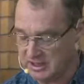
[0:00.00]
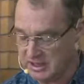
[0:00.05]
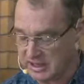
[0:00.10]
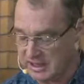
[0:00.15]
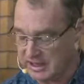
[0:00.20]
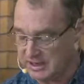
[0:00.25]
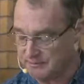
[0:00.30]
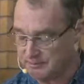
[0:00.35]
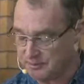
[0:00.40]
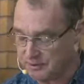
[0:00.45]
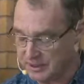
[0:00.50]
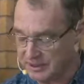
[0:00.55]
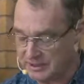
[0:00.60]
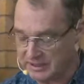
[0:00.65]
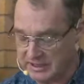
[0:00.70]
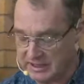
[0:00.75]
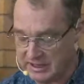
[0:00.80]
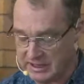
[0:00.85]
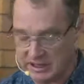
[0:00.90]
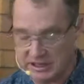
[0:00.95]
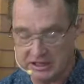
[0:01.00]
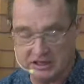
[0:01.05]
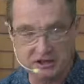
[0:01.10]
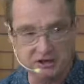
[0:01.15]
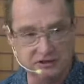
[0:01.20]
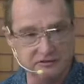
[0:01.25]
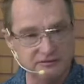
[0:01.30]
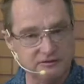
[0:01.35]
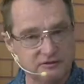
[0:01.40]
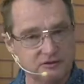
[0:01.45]
And by the
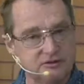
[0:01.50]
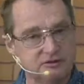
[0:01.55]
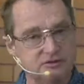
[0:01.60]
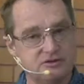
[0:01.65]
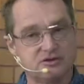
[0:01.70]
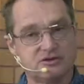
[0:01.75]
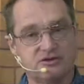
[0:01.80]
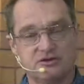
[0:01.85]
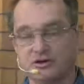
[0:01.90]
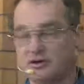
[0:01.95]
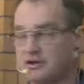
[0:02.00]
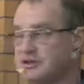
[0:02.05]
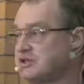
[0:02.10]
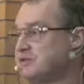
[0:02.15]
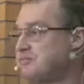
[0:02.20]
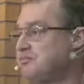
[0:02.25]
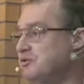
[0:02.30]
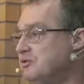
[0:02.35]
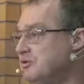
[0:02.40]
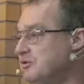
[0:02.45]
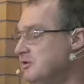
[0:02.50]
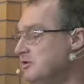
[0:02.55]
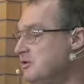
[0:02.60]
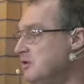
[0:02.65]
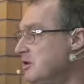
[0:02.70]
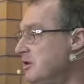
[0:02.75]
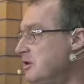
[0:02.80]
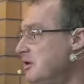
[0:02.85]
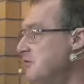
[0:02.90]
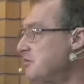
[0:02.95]
end of Luke's gospel,
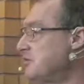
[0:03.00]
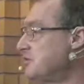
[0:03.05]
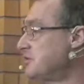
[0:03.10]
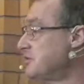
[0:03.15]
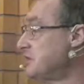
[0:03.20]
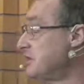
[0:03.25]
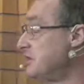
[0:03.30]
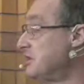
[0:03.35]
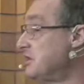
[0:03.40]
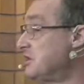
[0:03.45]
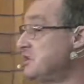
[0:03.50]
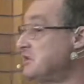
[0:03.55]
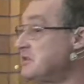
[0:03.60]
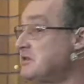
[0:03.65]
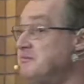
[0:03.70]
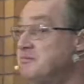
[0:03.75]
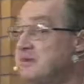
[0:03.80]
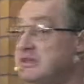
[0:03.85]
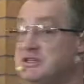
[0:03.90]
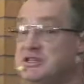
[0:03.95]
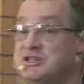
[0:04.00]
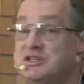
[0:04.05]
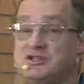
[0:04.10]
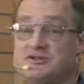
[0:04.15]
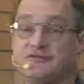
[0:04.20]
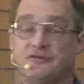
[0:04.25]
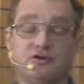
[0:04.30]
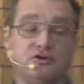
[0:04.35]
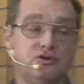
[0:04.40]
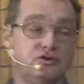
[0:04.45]
we'll see that it's a
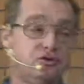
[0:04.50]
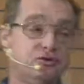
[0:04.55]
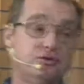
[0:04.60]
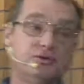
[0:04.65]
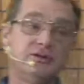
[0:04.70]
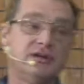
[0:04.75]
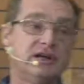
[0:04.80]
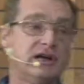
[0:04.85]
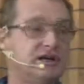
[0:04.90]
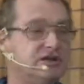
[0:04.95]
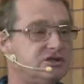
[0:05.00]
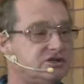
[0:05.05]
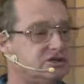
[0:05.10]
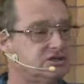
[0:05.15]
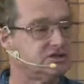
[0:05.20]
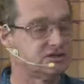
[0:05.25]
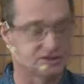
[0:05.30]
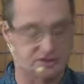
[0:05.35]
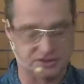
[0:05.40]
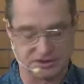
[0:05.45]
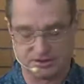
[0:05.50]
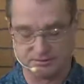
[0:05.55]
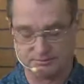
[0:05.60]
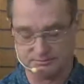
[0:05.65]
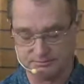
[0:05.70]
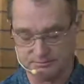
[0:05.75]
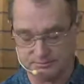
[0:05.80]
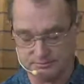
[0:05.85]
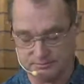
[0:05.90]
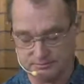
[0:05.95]
message for all the nations.
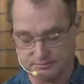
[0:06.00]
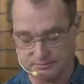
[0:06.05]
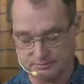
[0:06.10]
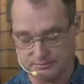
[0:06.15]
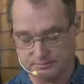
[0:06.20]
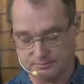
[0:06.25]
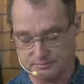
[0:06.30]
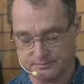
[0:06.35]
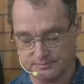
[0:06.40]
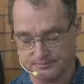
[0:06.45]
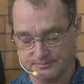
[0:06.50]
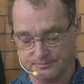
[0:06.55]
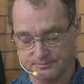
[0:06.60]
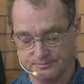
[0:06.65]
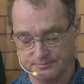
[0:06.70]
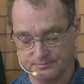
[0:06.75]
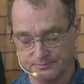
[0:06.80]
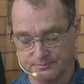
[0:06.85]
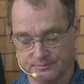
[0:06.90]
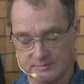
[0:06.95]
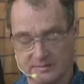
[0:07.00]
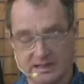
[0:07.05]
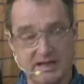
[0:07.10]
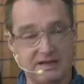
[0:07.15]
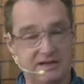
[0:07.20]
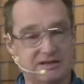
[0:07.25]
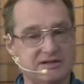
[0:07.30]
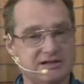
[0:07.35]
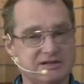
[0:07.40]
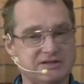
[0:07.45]

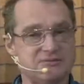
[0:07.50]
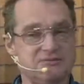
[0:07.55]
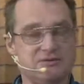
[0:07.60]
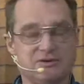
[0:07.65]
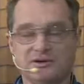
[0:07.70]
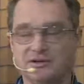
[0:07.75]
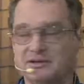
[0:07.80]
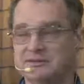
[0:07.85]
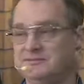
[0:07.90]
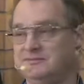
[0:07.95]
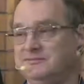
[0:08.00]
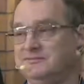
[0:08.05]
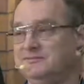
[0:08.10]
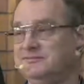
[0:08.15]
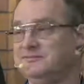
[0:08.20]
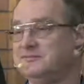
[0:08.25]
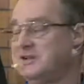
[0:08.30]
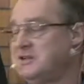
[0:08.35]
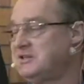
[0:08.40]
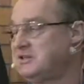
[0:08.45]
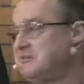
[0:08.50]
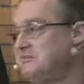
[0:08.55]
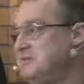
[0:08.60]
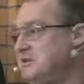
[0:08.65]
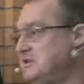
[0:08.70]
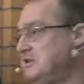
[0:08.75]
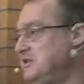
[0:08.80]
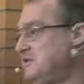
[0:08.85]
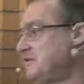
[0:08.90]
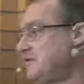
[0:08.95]
And guess what? That's a
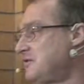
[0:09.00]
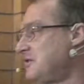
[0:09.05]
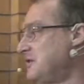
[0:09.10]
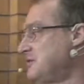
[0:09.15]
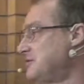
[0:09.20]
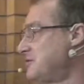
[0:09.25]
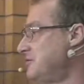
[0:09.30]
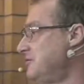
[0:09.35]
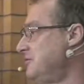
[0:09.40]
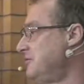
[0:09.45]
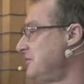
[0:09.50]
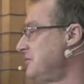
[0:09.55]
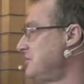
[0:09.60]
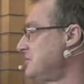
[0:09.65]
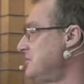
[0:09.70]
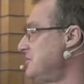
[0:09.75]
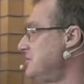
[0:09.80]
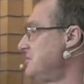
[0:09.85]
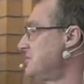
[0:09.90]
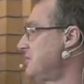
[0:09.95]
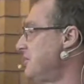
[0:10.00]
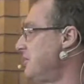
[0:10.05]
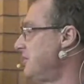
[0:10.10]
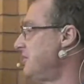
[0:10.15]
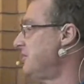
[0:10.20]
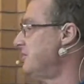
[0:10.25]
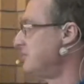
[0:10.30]
message for us 2,000 years later.